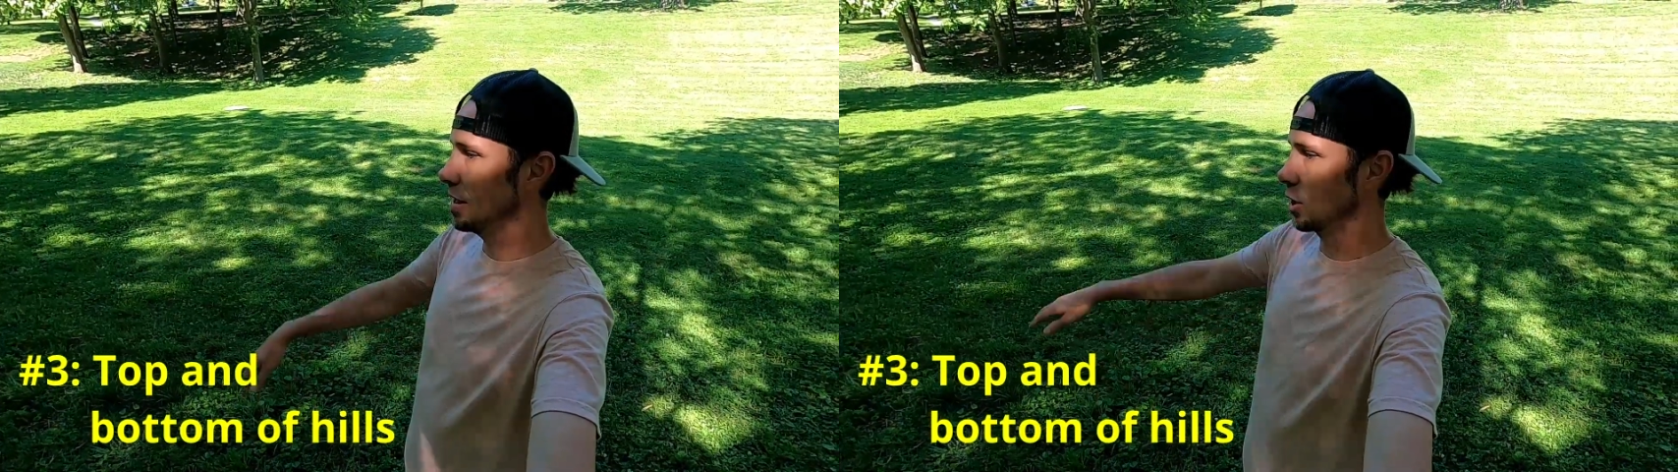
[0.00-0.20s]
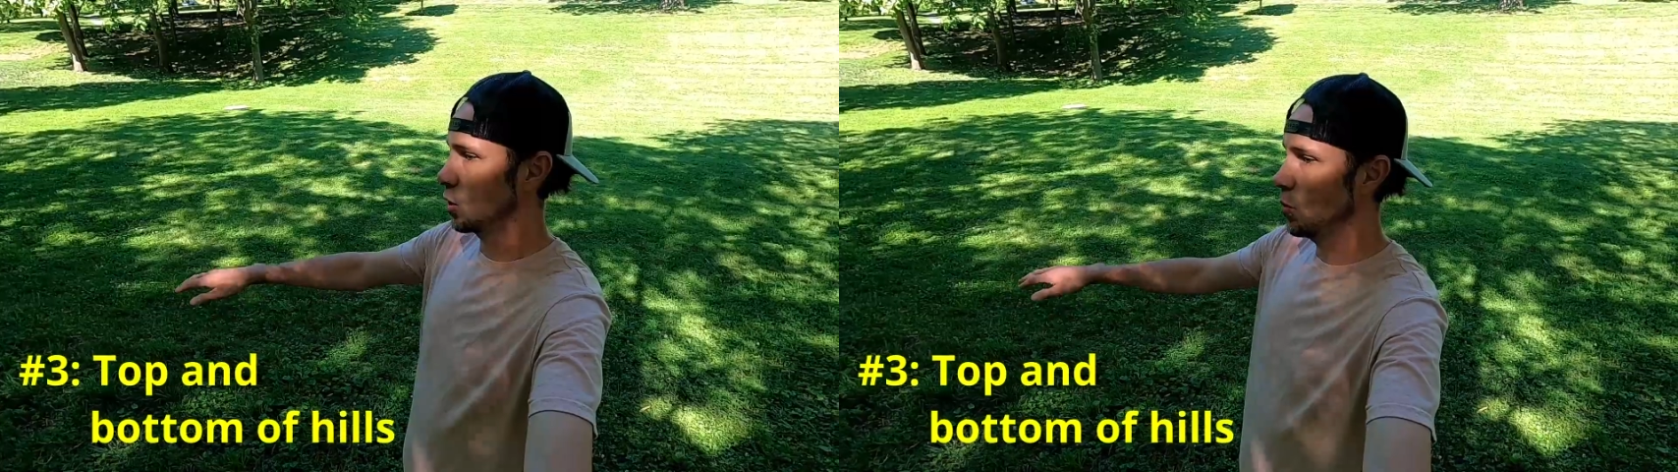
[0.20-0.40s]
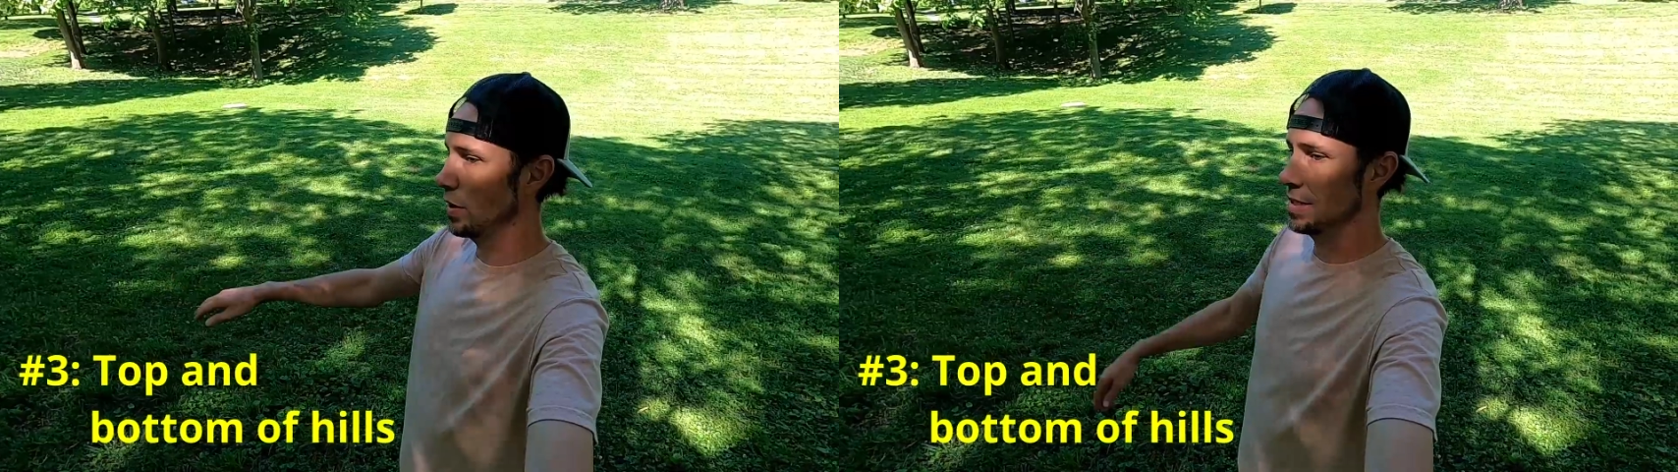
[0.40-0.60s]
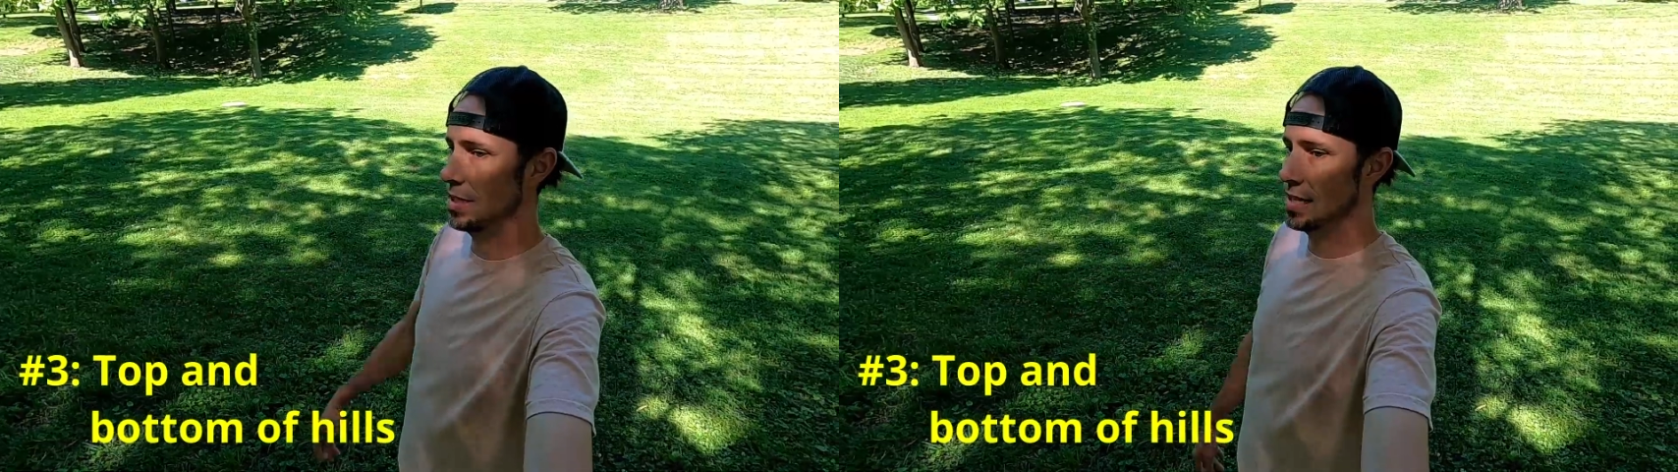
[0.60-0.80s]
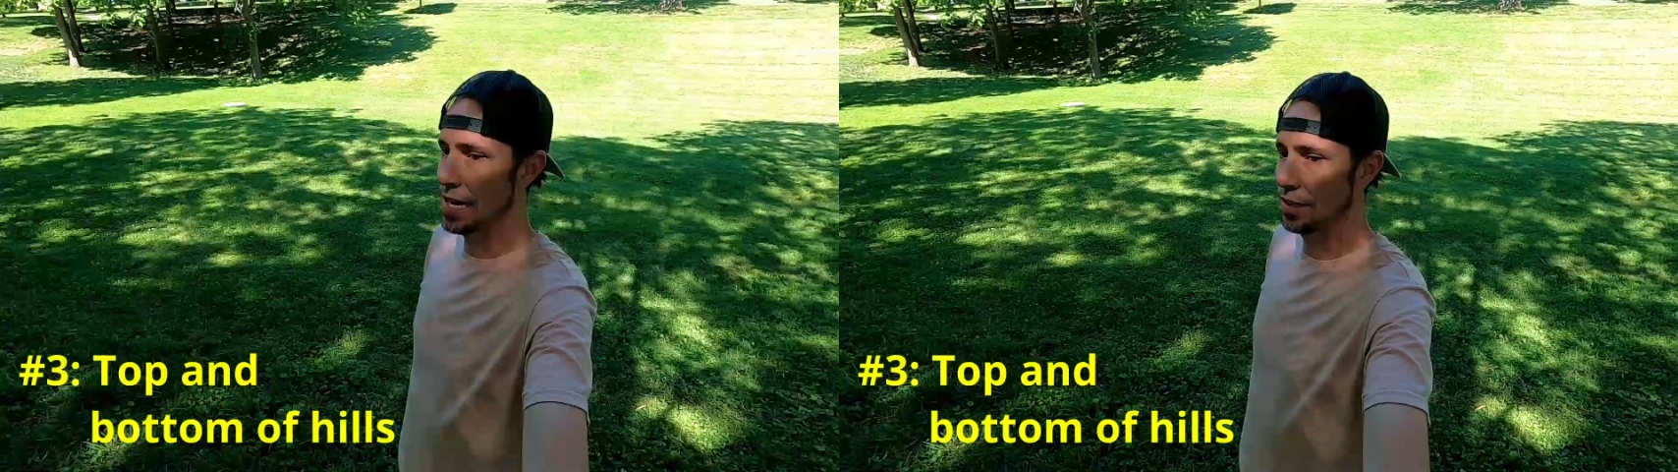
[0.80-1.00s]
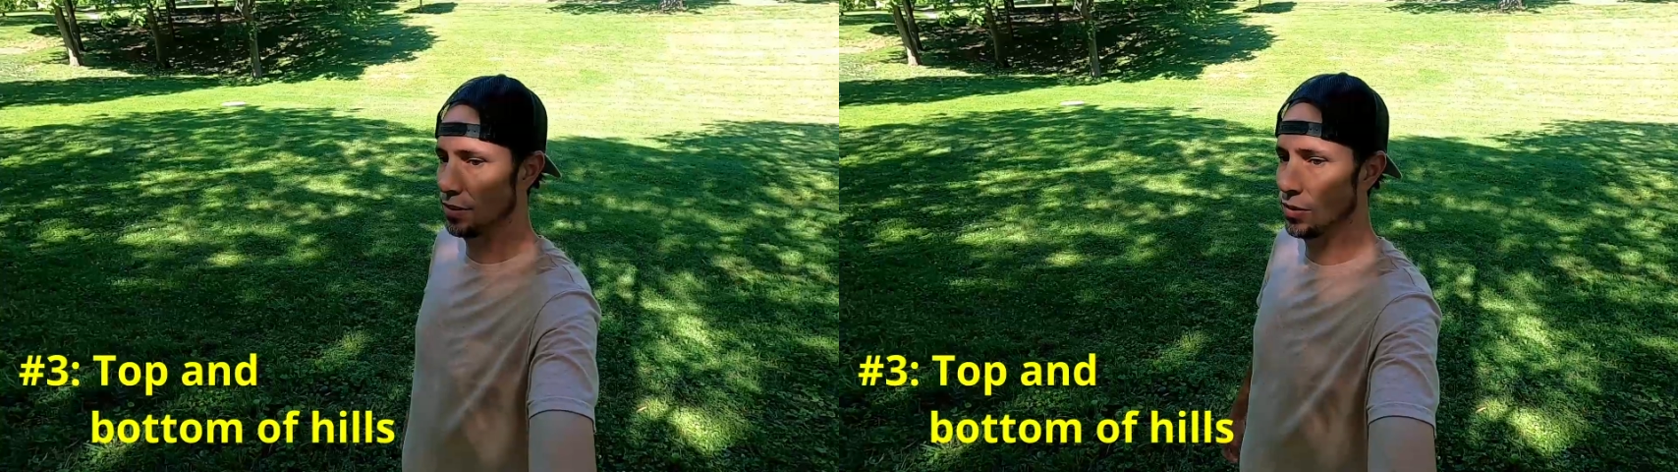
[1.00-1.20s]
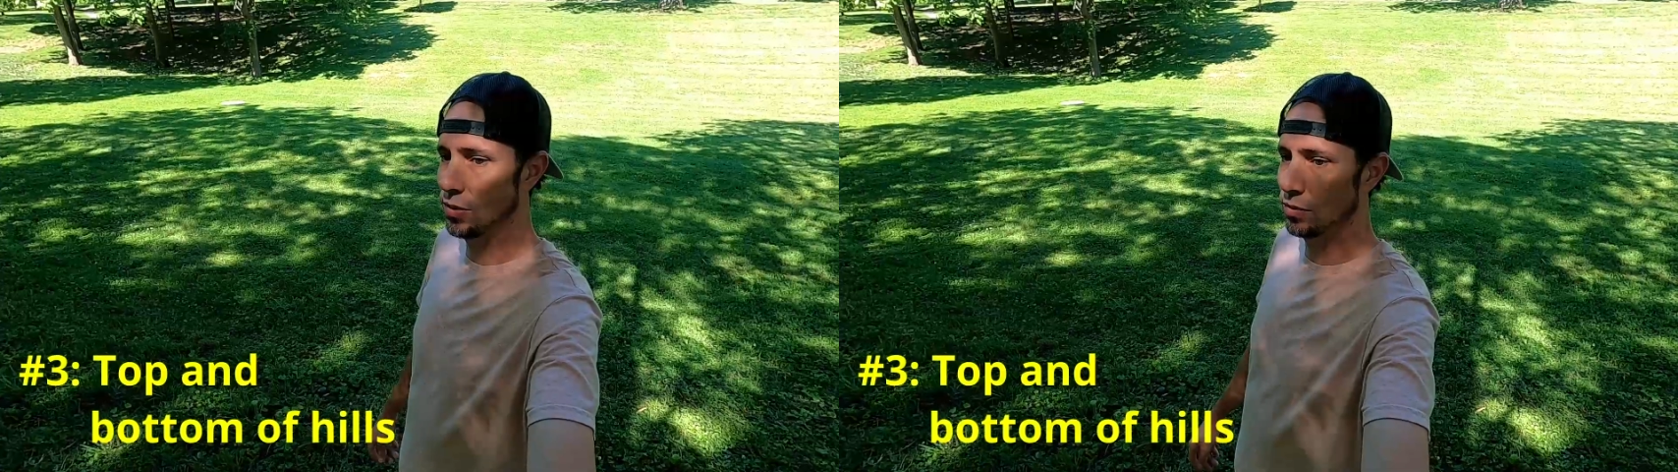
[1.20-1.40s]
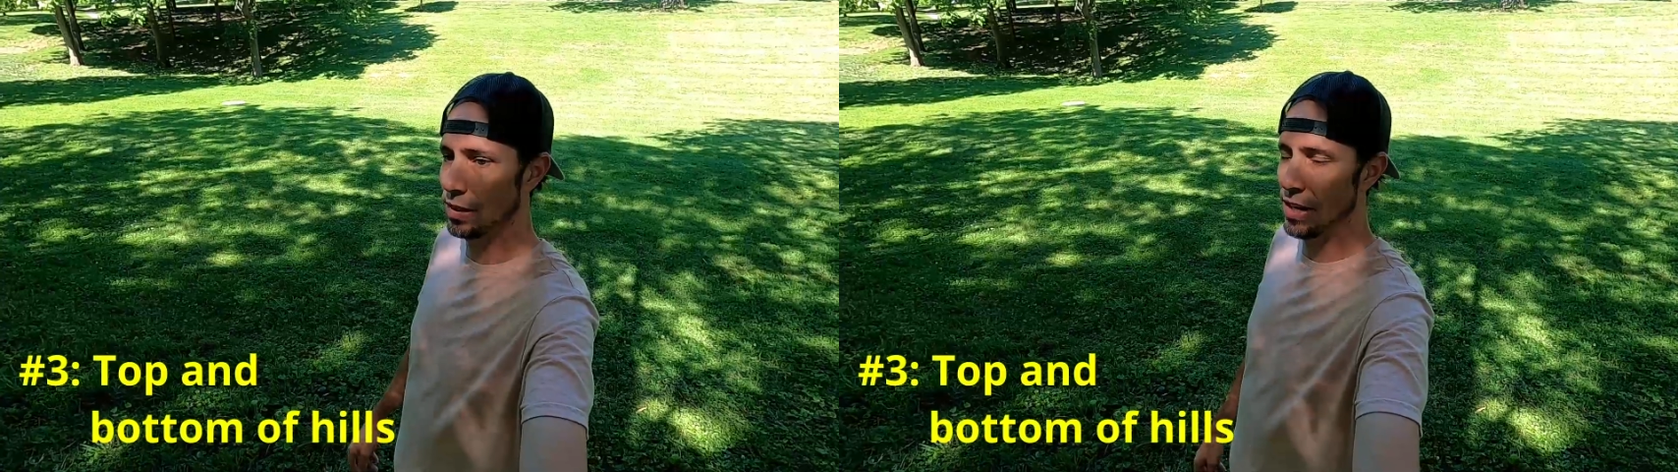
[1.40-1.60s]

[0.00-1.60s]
a lot of coins in that little